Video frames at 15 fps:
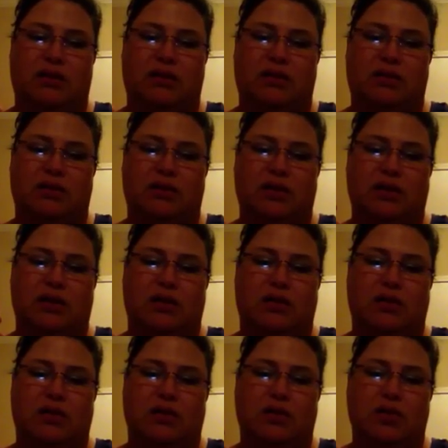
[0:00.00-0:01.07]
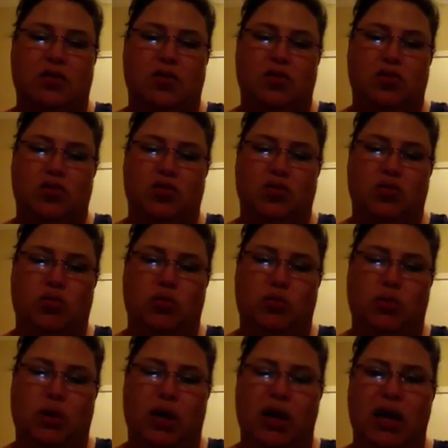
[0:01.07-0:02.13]
So,
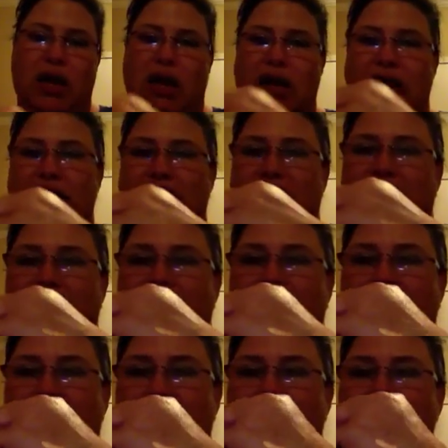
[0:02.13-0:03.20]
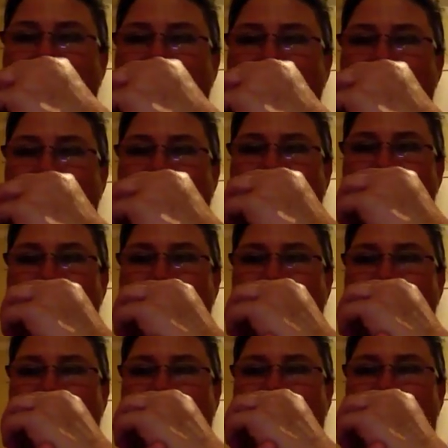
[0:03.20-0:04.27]
ooh, I like it. You see that? Look
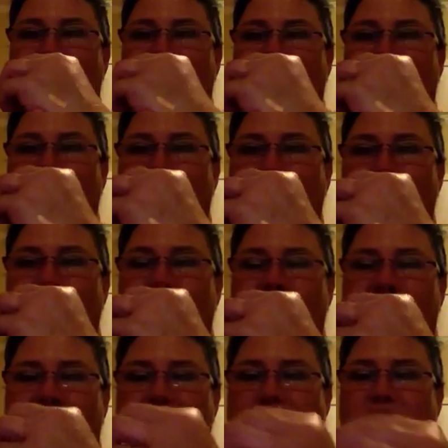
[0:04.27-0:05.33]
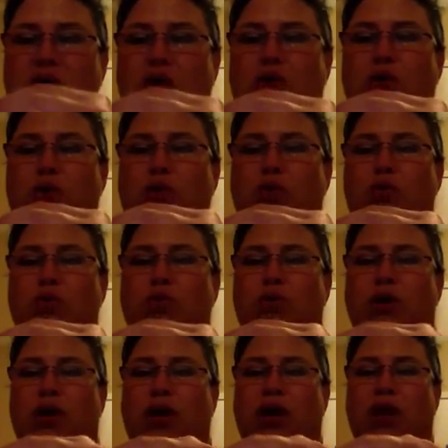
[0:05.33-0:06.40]
at that. That is
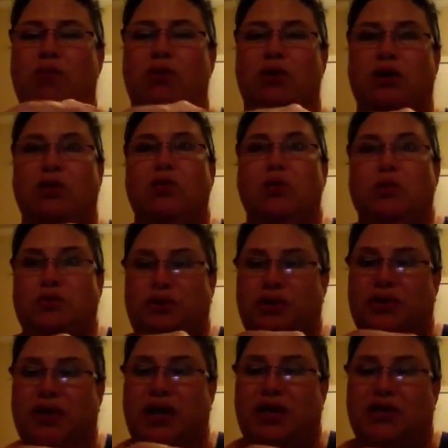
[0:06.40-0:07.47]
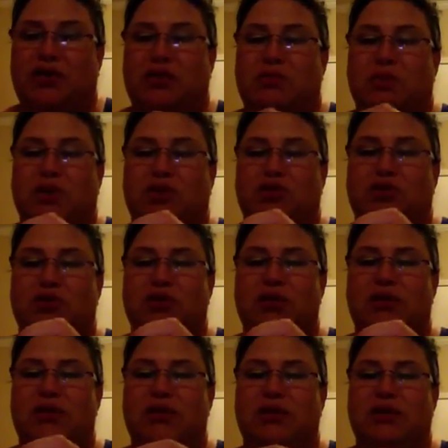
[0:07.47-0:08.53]
cool. I'm going to go on their site just to make sure
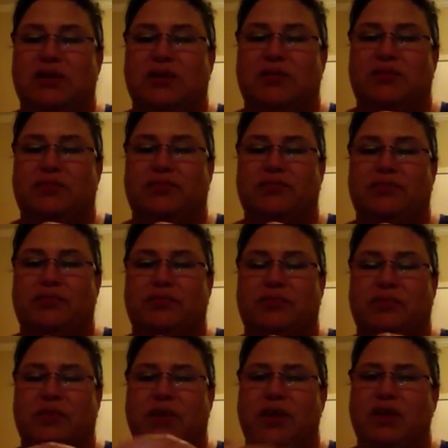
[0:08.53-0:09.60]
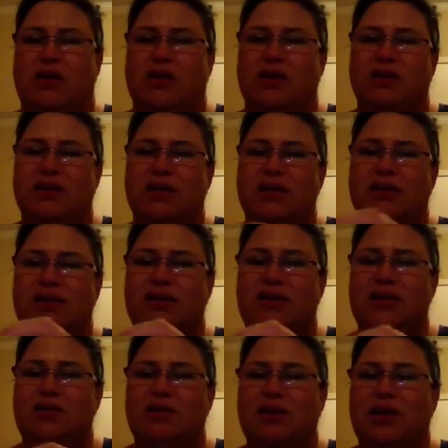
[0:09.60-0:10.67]
this is, um, because it doesn't
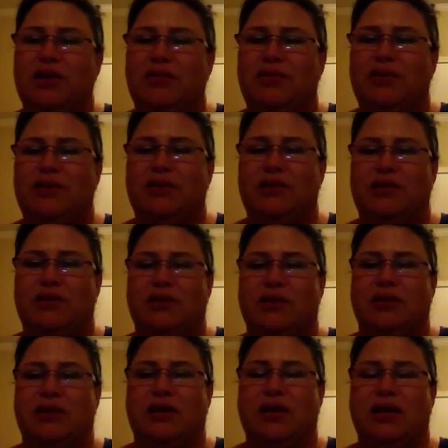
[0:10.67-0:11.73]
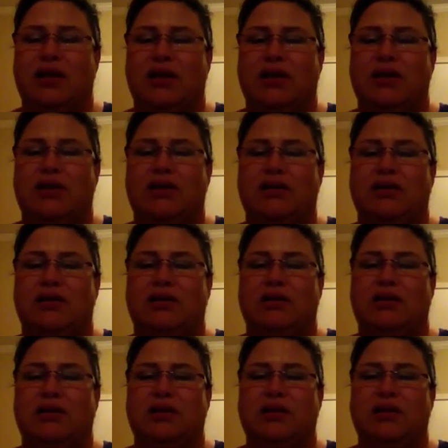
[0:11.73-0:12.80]
say on here if it's eye,
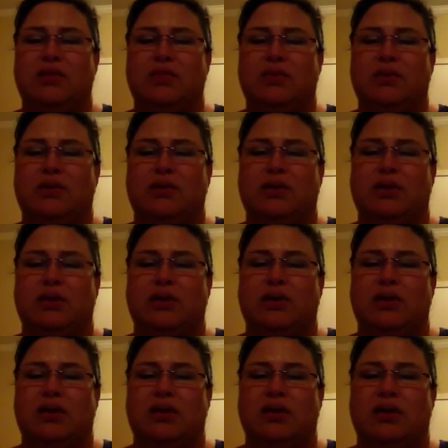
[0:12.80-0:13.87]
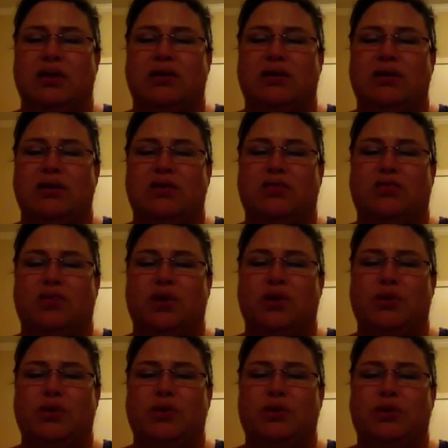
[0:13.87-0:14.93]
lip. It says
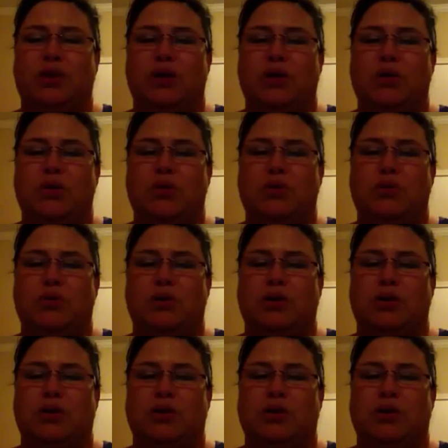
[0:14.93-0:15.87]
rose gold.